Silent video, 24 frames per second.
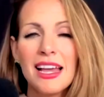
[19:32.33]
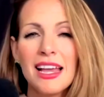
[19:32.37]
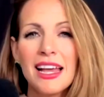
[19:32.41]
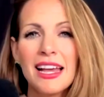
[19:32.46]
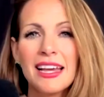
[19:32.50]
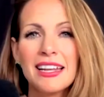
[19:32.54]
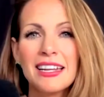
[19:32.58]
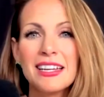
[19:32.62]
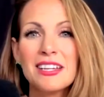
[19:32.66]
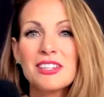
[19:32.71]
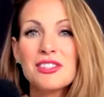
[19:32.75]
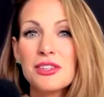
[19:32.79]

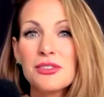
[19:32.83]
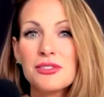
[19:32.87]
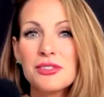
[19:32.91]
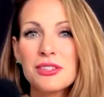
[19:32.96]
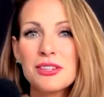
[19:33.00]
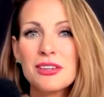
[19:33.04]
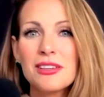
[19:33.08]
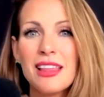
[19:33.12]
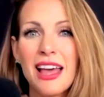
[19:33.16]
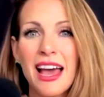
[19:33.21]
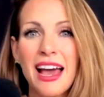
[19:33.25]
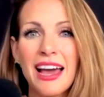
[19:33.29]
And as you
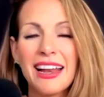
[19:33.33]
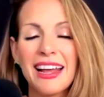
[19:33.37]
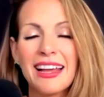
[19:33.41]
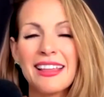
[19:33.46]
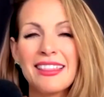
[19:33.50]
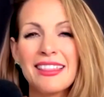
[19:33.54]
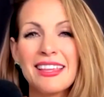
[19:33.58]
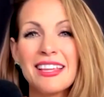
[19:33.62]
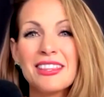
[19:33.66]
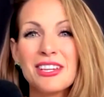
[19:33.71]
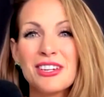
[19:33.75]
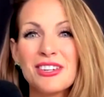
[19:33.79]
do that, I
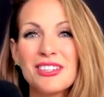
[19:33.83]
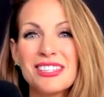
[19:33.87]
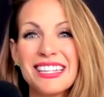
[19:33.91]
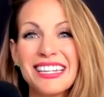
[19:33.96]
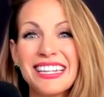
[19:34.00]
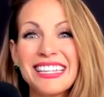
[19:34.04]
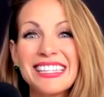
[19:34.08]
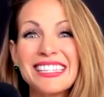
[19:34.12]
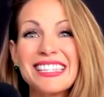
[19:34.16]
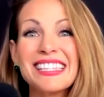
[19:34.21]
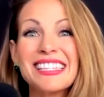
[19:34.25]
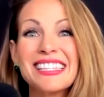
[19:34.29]
think there's an
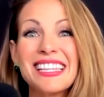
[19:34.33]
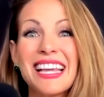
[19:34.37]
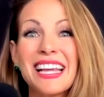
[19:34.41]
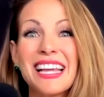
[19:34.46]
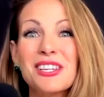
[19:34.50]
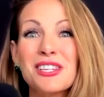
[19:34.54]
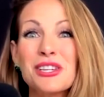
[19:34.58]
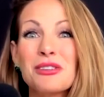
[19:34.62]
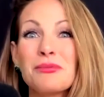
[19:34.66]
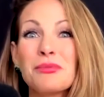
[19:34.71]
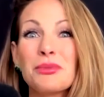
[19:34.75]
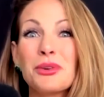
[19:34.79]

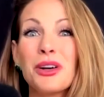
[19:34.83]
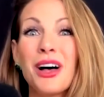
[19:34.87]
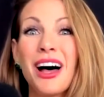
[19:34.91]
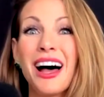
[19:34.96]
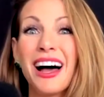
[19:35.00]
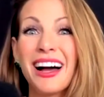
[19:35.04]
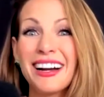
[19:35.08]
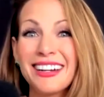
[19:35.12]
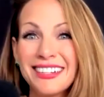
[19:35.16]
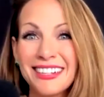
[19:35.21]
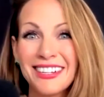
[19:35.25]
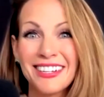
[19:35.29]
insatiable
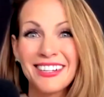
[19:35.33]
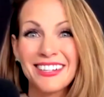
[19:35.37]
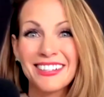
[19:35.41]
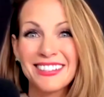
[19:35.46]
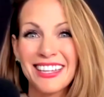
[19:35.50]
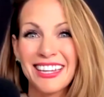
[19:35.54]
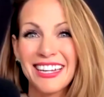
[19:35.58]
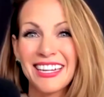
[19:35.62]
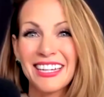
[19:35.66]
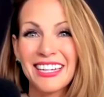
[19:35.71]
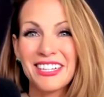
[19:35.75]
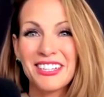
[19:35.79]
hunger
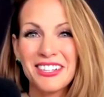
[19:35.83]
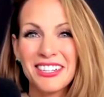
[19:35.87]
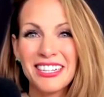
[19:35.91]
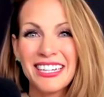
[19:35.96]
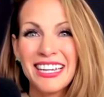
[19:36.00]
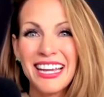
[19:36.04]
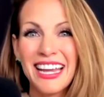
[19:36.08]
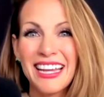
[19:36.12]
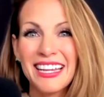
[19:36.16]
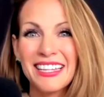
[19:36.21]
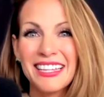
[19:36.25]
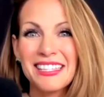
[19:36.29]
that it
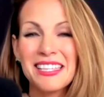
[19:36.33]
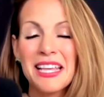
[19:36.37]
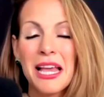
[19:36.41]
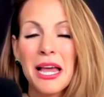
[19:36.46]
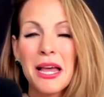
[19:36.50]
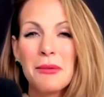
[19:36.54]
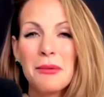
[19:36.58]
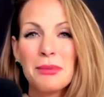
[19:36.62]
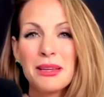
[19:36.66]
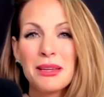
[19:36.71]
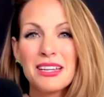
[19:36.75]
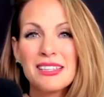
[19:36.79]
creates,
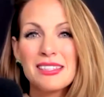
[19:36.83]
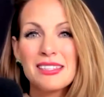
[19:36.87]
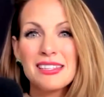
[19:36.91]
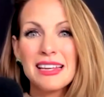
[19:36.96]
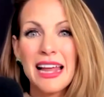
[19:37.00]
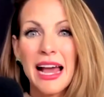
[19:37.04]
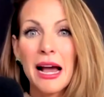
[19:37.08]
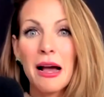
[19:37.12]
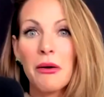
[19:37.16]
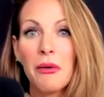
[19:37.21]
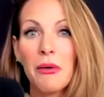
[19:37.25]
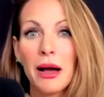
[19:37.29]
because
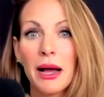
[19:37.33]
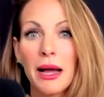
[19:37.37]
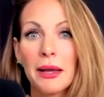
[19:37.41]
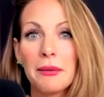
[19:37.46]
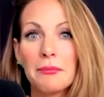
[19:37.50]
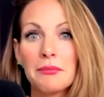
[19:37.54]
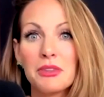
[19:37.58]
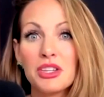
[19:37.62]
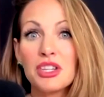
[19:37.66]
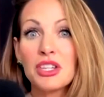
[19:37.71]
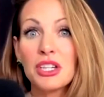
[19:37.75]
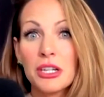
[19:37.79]
now
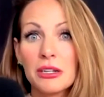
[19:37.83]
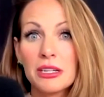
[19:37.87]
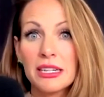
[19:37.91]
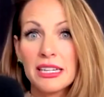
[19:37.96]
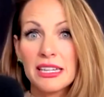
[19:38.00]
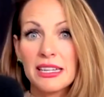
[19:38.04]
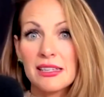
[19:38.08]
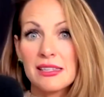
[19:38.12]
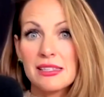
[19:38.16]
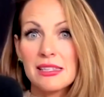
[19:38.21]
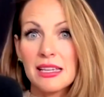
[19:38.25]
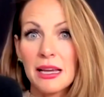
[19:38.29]
I'm
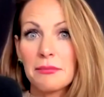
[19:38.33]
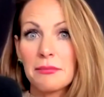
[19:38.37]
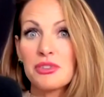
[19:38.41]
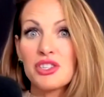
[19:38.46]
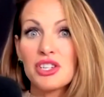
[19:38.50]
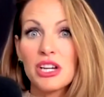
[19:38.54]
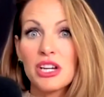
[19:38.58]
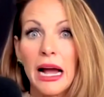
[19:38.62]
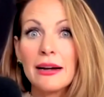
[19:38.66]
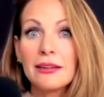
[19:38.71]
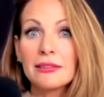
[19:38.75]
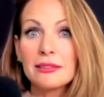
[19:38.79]
curious, I'm
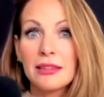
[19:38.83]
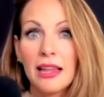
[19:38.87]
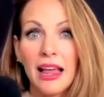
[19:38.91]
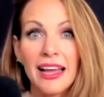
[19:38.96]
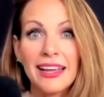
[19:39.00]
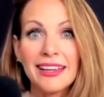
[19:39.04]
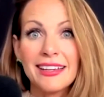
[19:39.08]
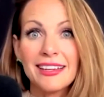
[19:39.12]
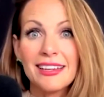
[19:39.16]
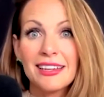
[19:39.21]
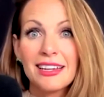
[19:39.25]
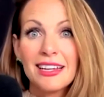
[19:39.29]

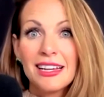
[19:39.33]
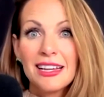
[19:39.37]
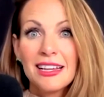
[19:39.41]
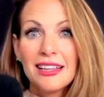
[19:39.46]
childlike.